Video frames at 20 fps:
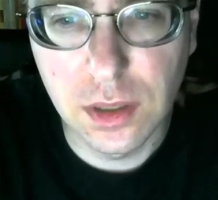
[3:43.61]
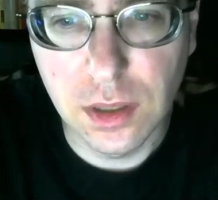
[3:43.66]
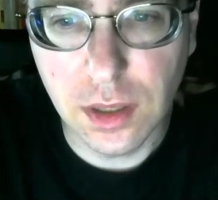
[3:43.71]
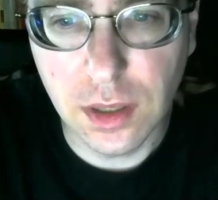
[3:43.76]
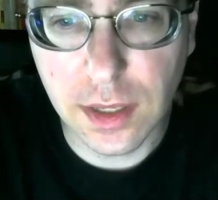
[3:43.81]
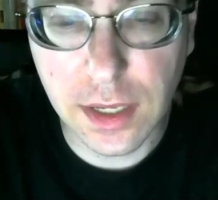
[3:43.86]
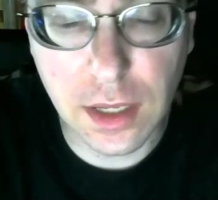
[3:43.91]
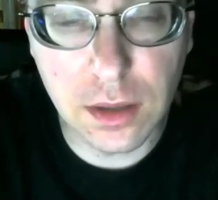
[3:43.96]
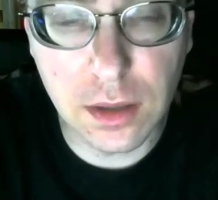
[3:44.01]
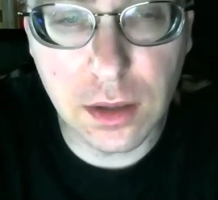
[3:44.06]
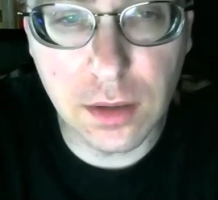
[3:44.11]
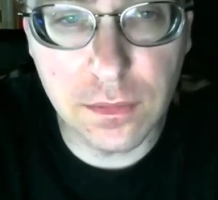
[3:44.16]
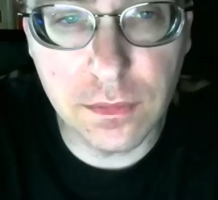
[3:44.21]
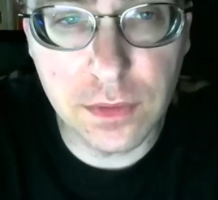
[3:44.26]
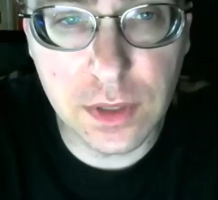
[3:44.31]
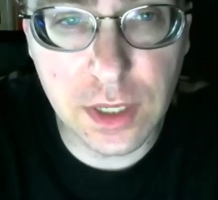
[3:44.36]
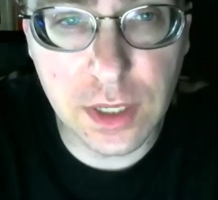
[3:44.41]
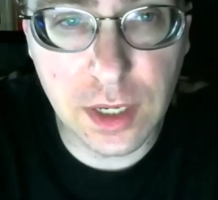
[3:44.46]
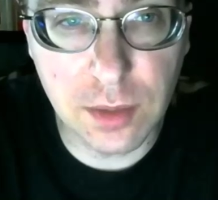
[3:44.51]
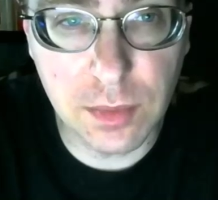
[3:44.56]
Like, I loved
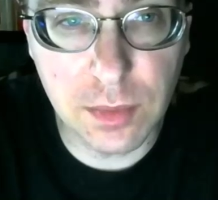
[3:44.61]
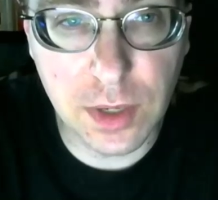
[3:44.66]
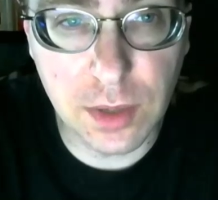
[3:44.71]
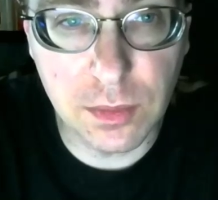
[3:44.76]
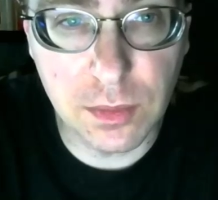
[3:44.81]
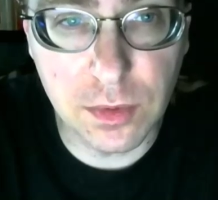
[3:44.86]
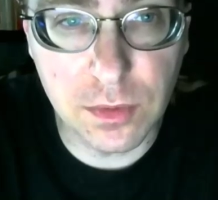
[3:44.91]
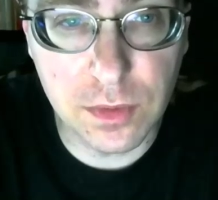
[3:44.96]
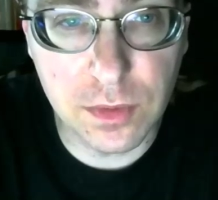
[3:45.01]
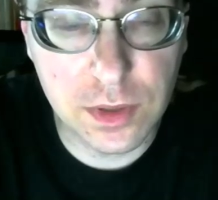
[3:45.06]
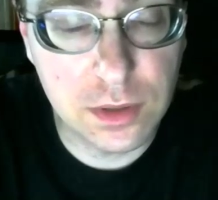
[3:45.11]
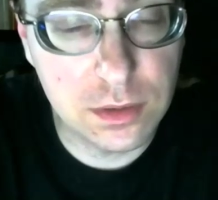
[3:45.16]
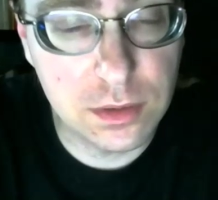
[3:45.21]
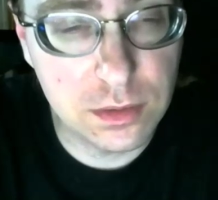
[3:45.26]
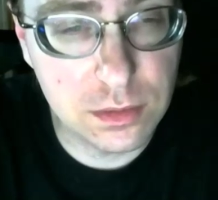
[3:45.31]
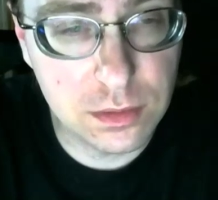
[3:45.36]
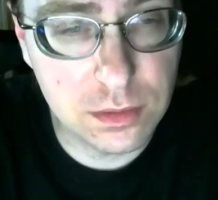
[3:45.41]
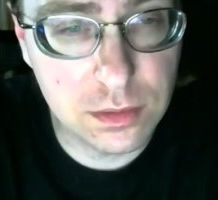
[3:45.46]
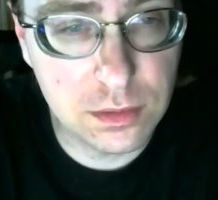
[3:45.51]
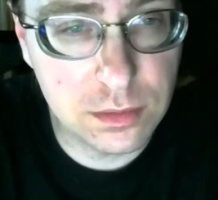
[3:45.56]
the Ant Man movie.
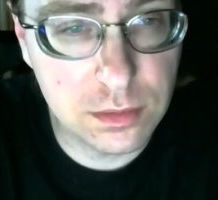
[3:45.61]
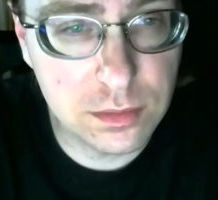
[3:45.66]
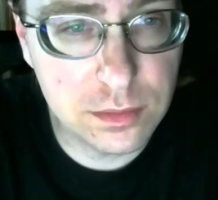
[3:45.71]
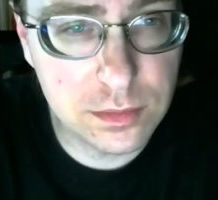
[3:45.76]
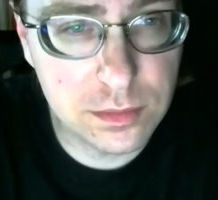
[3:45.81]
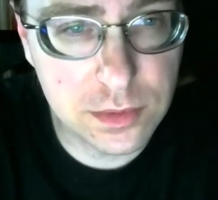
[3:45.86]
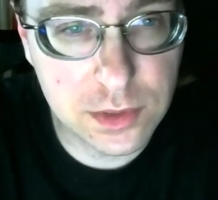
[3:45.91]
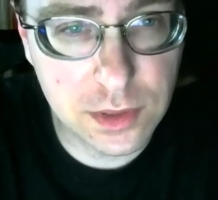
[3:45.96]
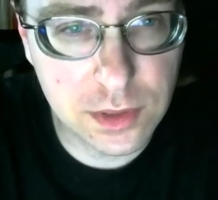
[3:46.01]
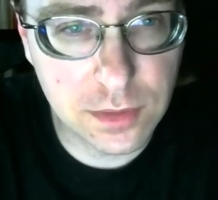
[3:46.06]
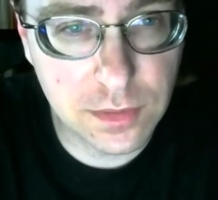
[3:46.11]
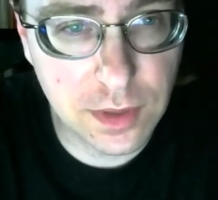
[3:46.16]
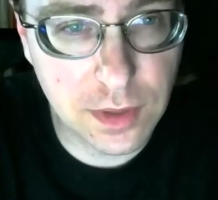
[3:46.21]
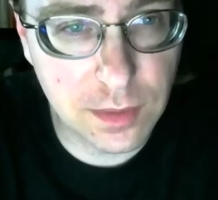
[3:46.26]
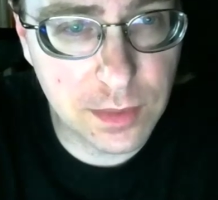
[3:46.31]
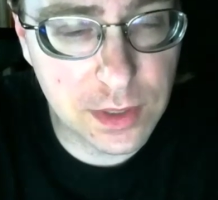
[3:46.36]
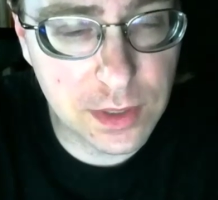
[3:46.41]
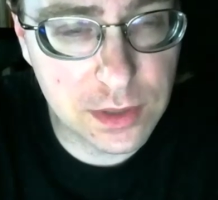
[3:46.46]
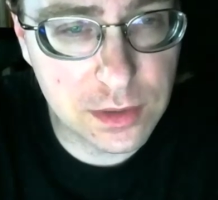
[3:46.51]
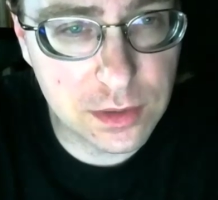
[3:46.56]
Oh, see if that
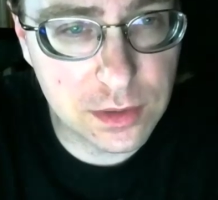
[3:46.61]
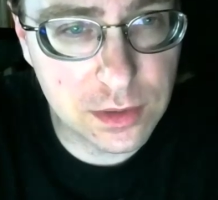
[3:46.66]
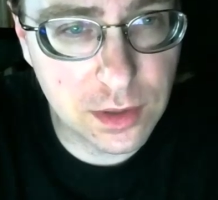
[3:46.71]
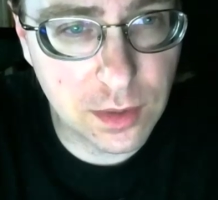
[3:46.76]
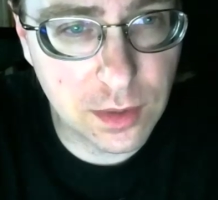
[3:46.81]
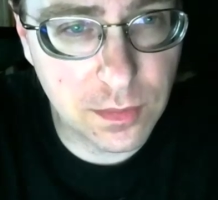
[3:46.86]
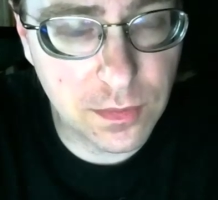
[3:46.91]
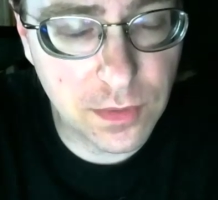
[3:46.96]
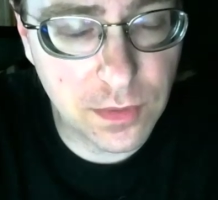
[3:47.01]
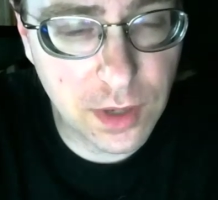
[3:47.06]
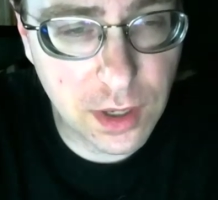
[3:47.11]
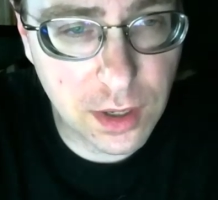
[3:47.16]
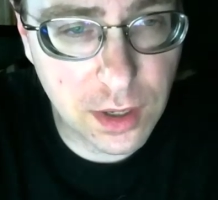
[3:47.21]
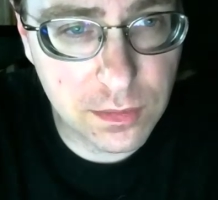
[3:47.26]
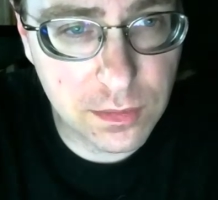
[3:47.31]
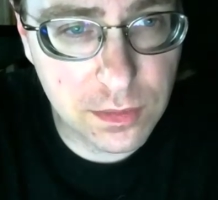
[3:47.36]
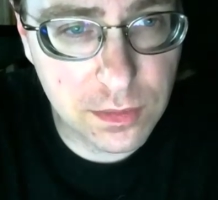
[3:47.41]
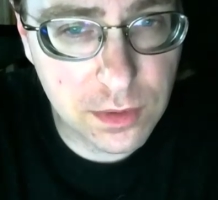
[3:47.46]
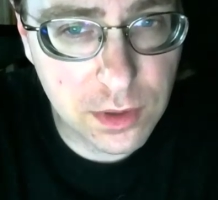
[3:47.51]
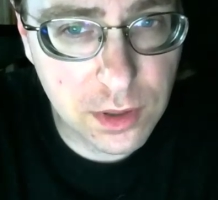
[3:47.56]
makes the top
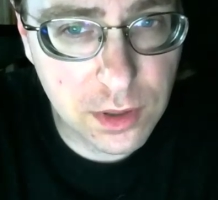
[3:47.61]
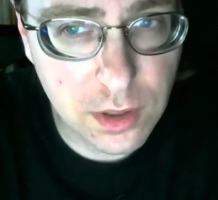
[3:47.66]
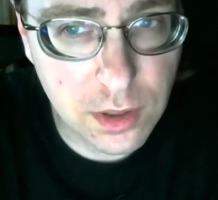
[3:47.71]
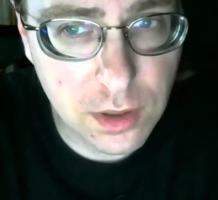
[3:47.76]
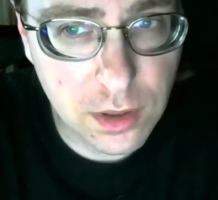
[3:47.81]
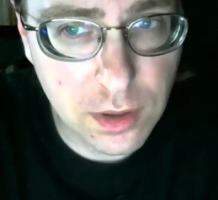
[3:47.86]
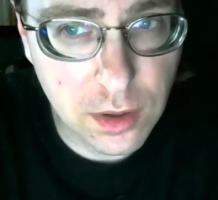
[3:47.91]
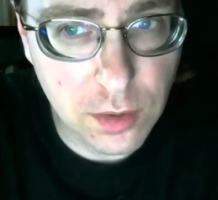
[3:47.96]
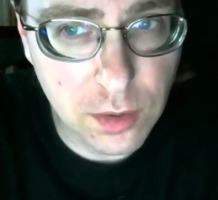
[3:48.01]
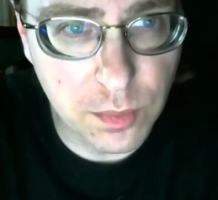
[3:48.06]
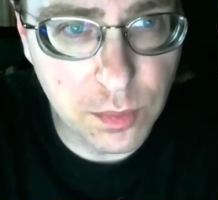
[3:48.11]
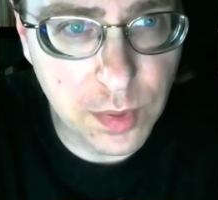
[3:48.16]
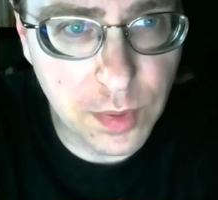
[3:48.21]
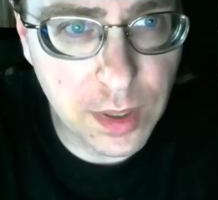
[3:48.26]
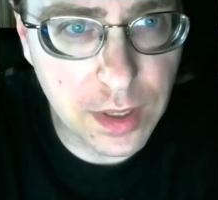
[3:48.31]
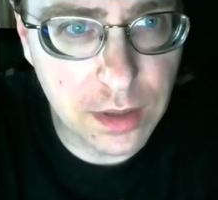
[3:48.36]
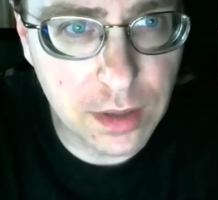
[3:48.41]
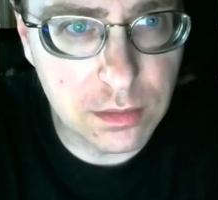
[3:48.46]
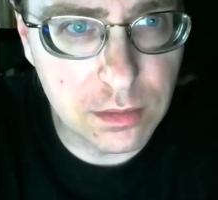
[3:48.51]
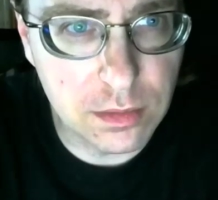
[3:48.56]
five.
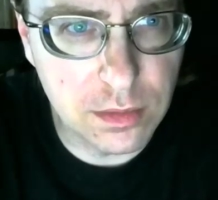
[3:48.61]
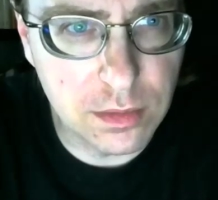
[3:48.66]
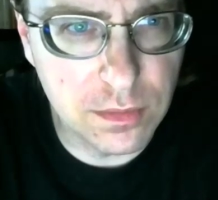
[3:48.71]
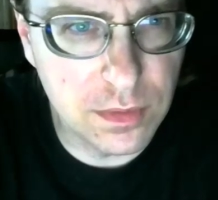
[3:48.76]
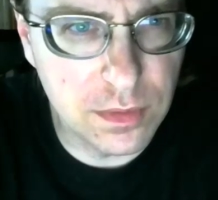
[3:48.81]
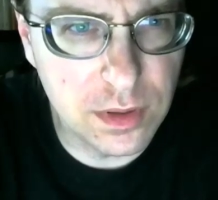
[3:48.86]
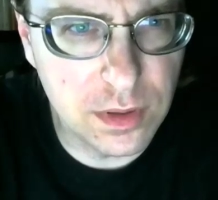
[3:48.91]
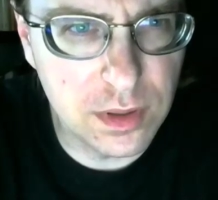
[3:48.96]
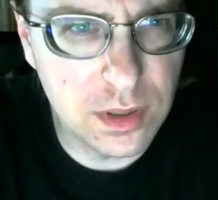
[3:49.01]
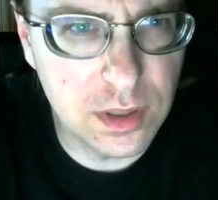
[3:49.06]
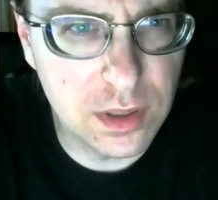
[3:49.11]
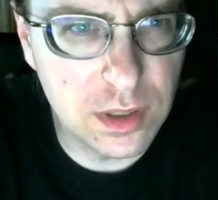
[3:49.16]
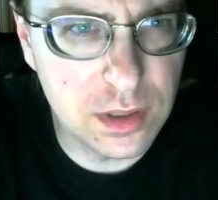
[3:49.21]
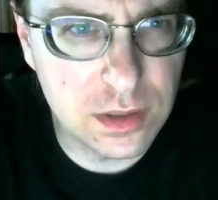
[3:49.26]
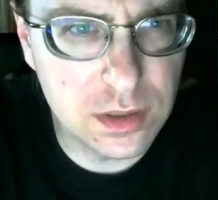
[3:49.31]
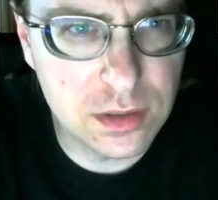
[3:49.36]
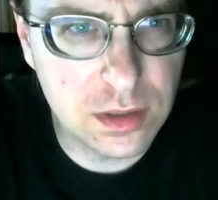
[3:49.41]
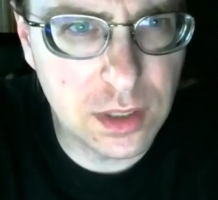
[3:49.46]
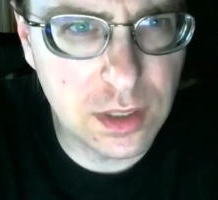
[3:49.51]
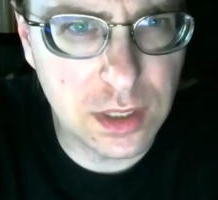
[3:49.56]
But the villain in
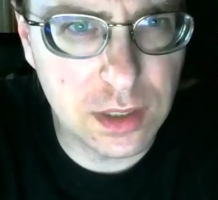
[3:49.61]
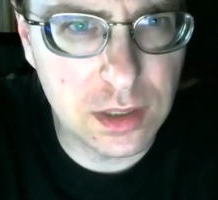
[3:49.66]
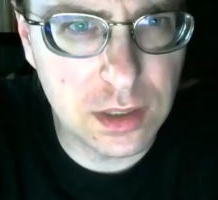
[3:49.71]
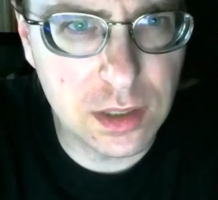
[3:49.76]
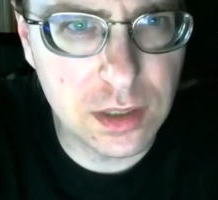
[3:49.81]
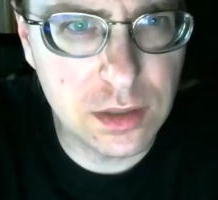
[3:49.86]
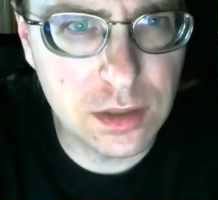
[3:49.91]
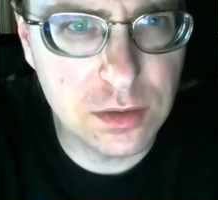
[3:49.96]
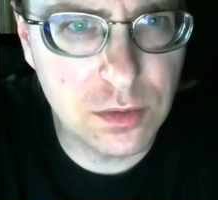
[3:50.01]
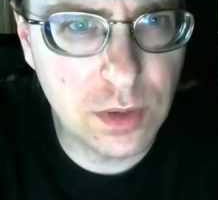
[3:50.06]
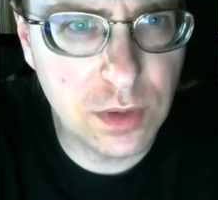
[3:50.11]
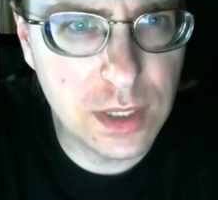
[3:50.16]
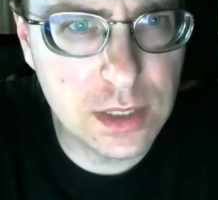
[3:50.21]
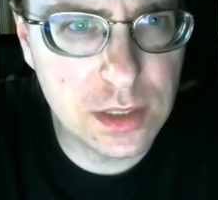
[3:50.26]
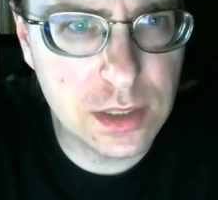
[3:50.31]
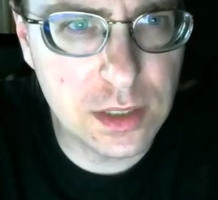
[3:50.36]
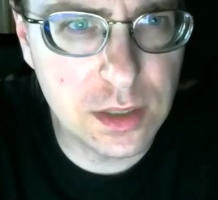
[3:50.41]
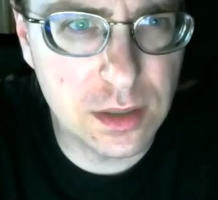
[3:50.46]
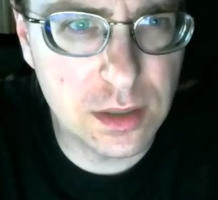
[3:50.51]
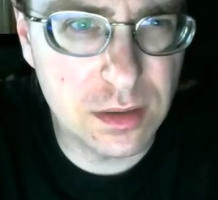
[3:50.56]
it's like, he's
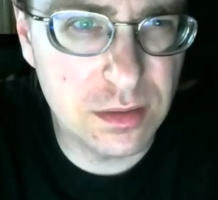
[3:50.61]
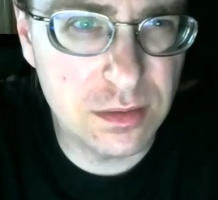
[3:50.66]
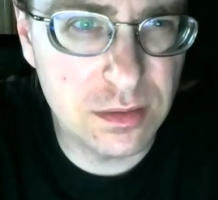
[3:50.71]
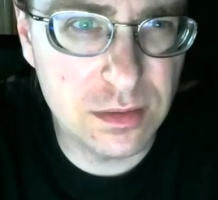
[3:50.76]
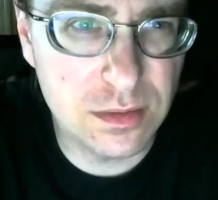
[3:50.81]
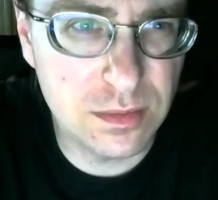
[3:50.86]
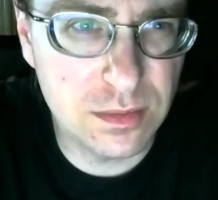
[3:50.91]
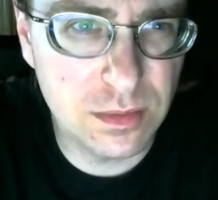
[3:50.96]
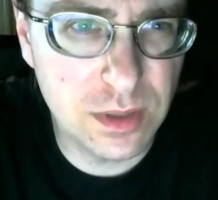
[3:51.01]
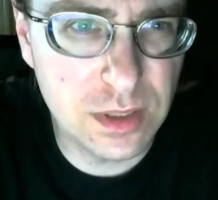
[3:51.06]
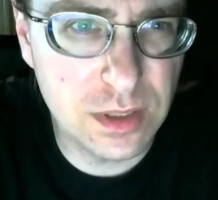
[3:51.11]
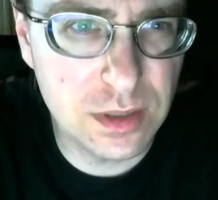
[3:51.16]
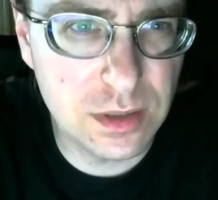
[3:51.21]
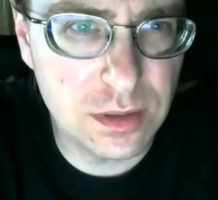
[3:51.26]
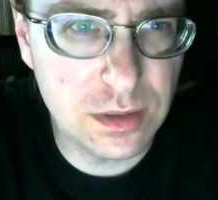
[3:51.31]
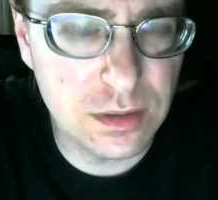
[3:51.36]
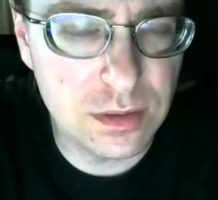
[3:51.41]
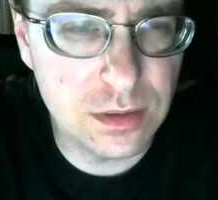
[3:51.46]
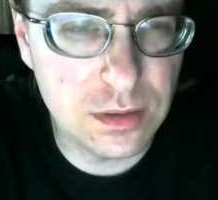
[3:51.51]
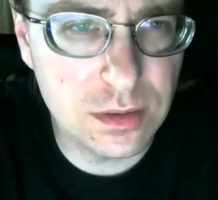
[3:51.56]
crazy because
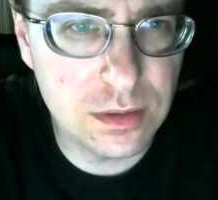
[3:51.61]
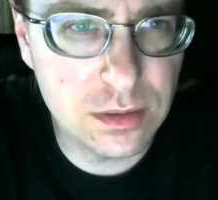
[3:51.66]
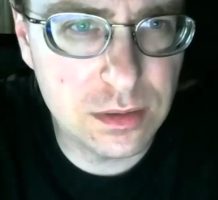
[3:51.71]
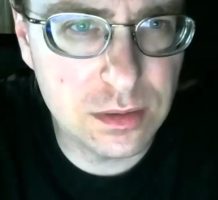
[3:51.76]
reasons.